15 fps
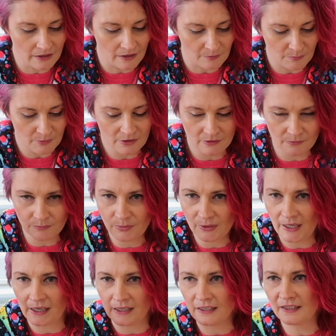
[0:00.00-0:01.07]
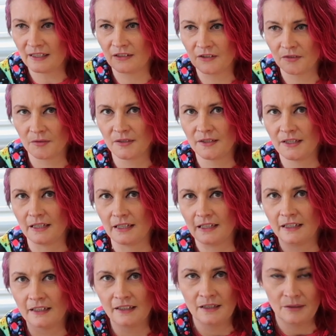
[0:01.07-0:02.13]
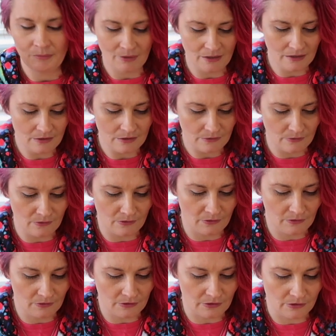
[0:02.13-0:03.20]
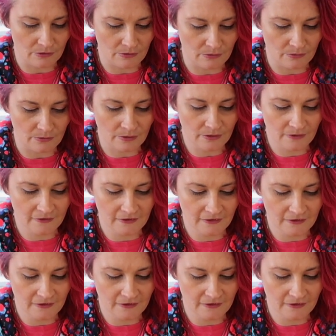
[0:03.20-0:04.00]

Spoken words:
here, but don't plan it down to a T. Make sure you